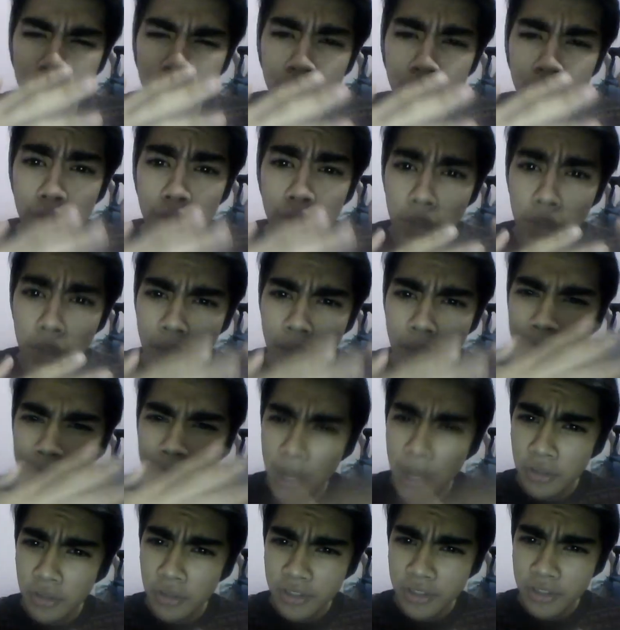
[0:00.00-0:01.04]
do you love
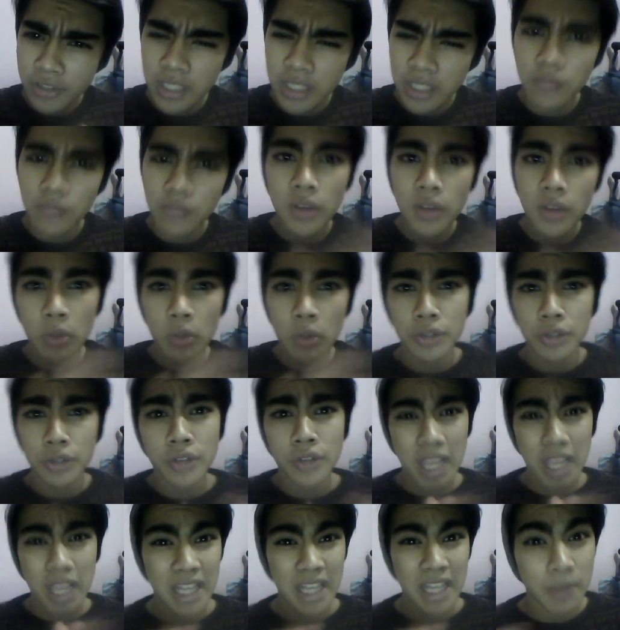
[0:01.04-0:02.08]
about yourself and what do you
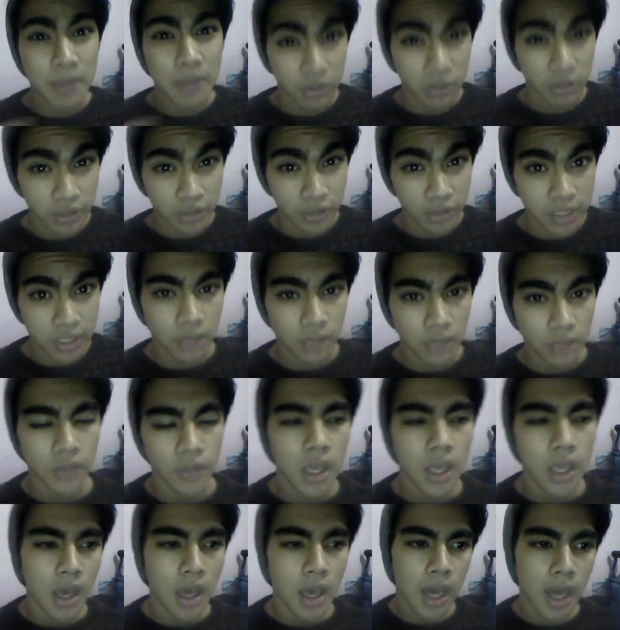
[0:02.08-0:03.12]
hate about yourself.
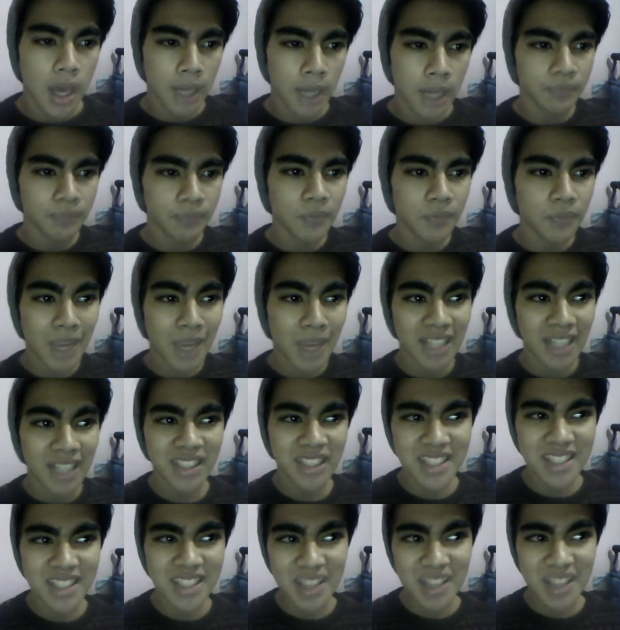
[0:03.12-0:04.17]
Um, my
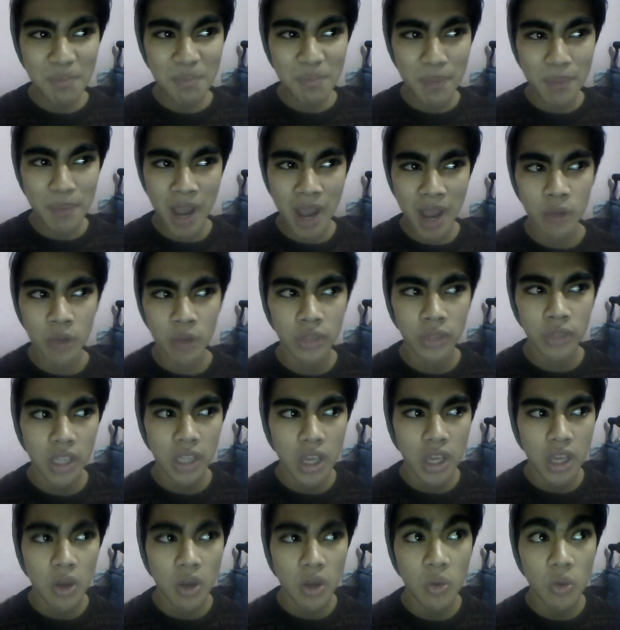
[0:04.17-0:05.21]
list about
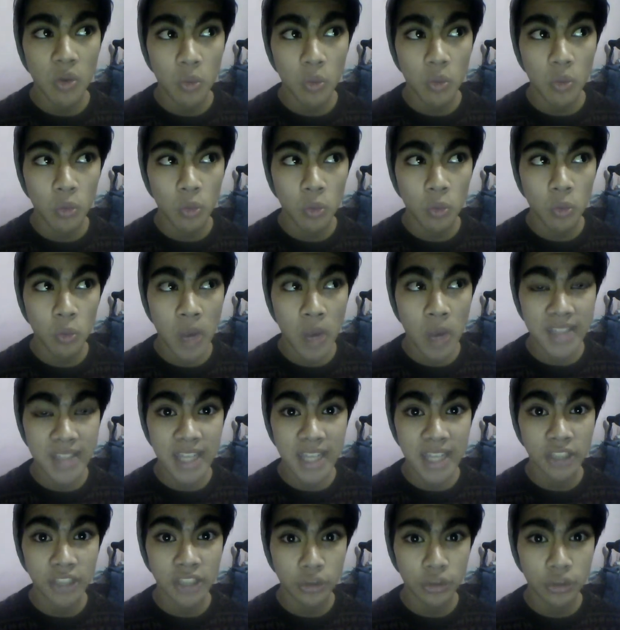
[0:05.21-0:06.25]
what
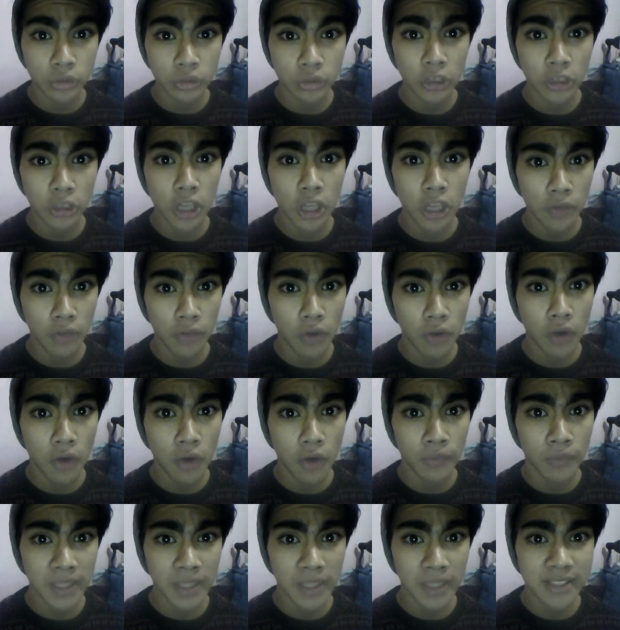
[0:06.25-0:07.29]
I do love
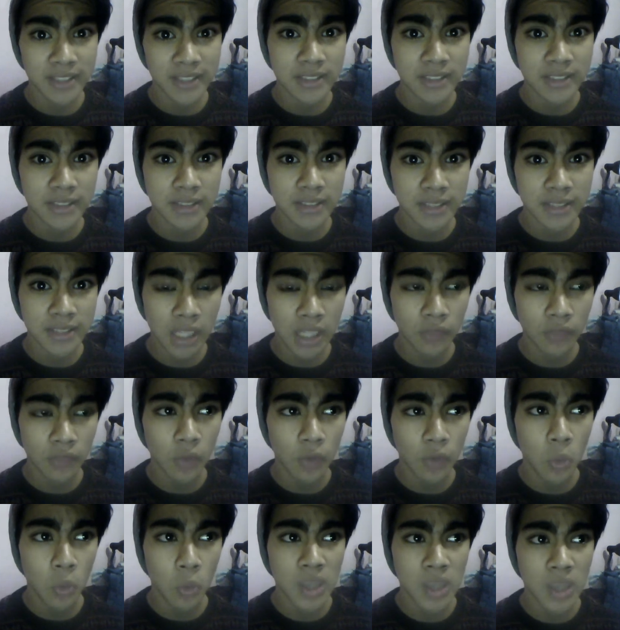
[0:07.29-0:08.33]
of myself
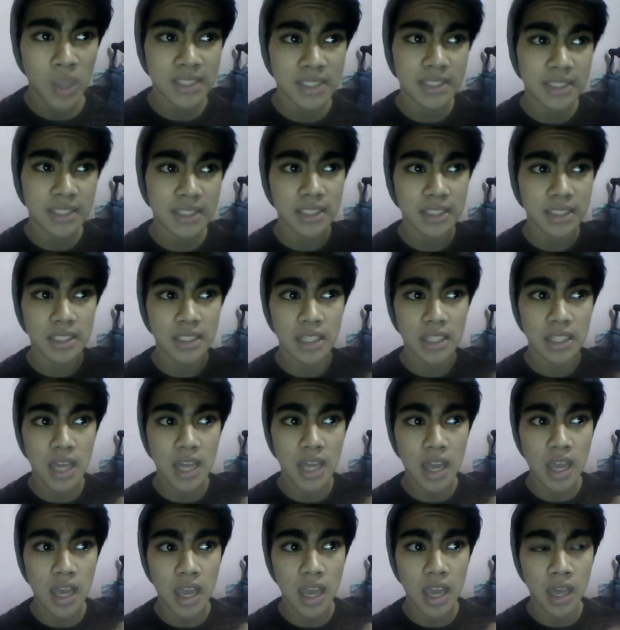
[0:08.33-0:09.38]
was
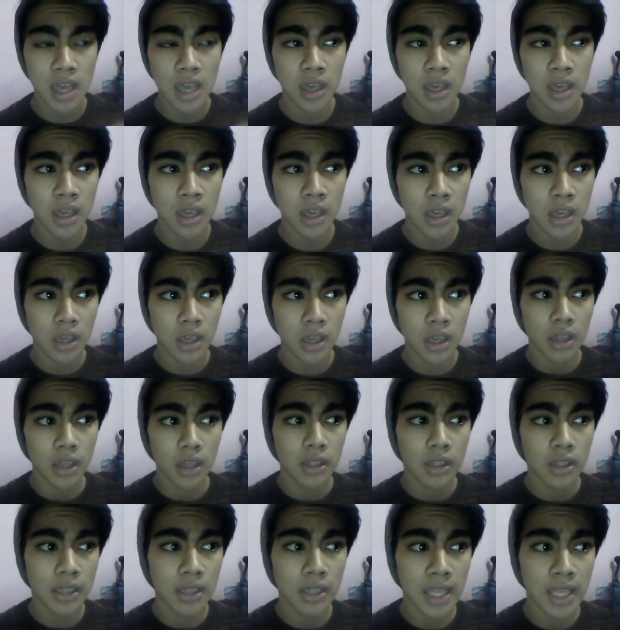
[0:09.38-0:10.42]
uh,
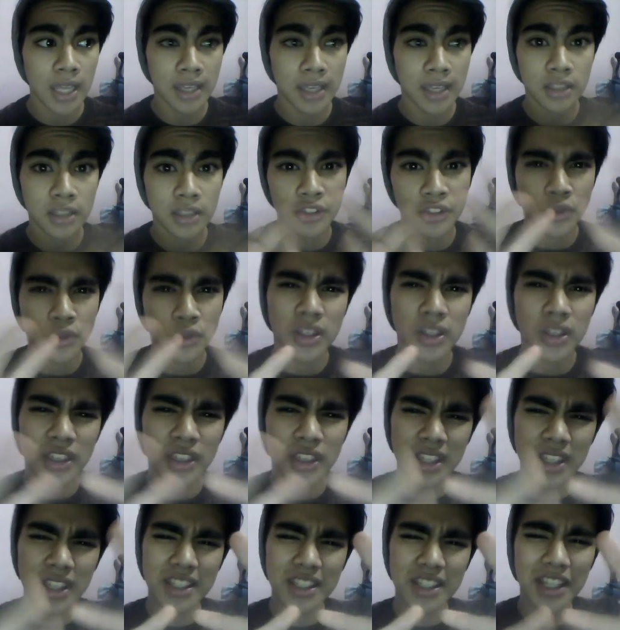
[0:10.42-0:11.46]
like three
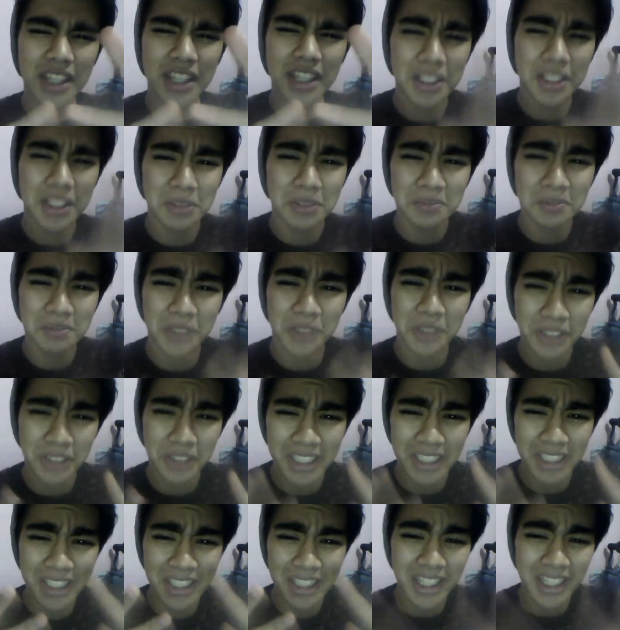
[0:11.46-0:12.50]
things
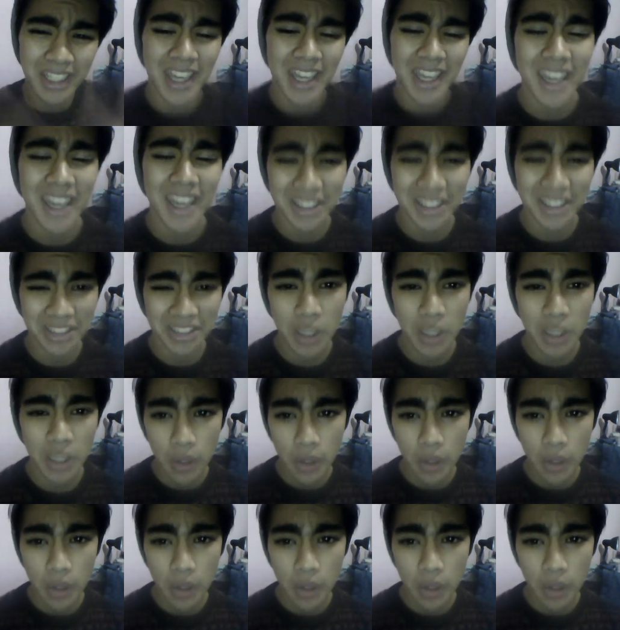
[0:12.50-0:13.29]
only, and